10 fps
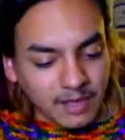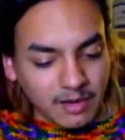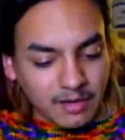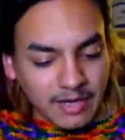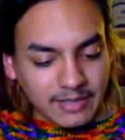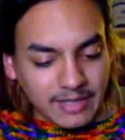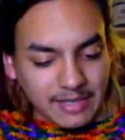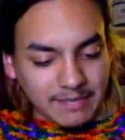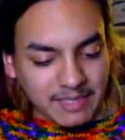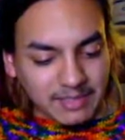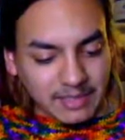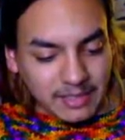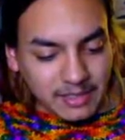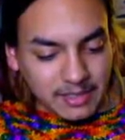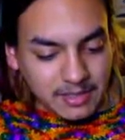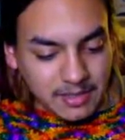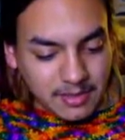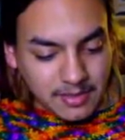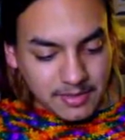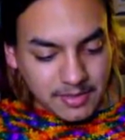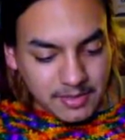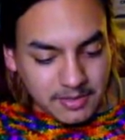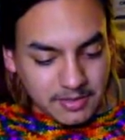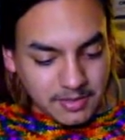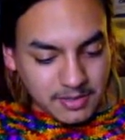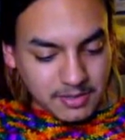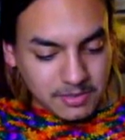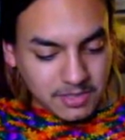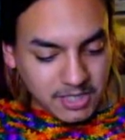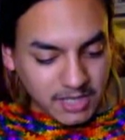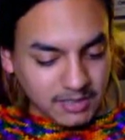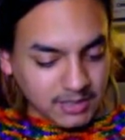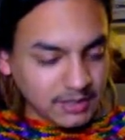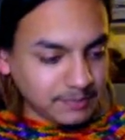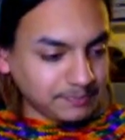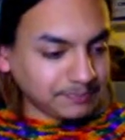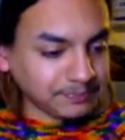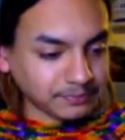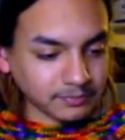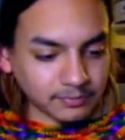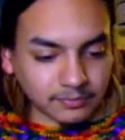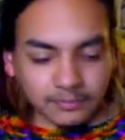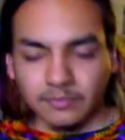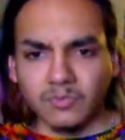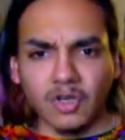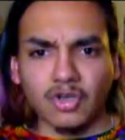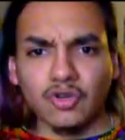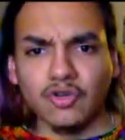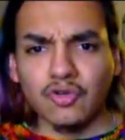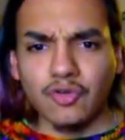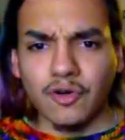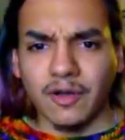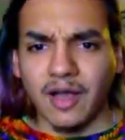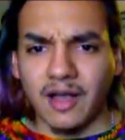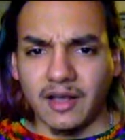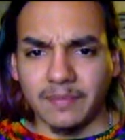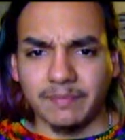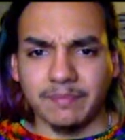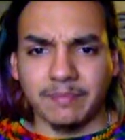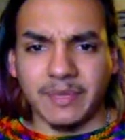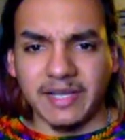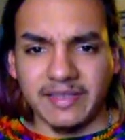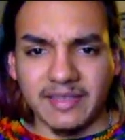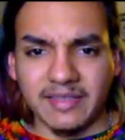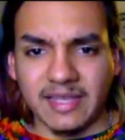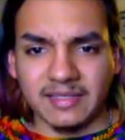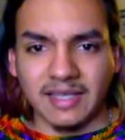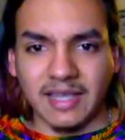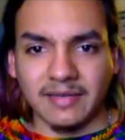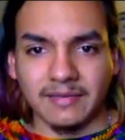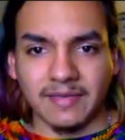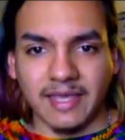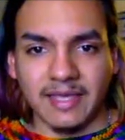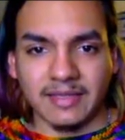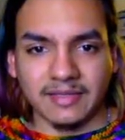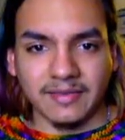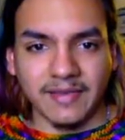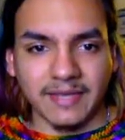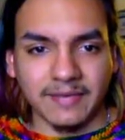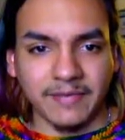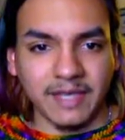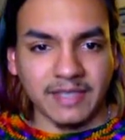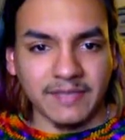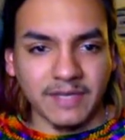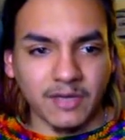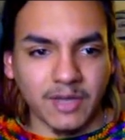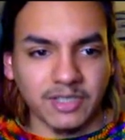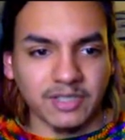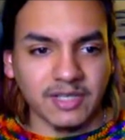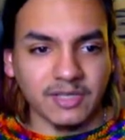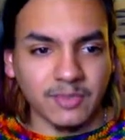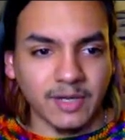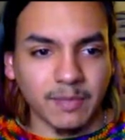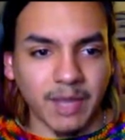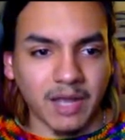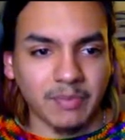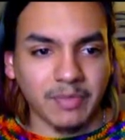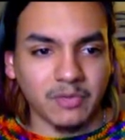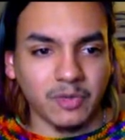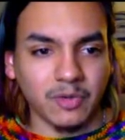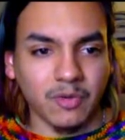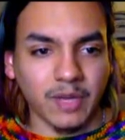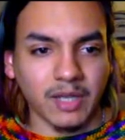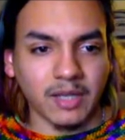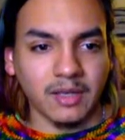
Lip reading: All right, did I miss anything in the chat? Cool. But I think that's kind of it. So if you guys have any questions, I just wanted to pop in real quick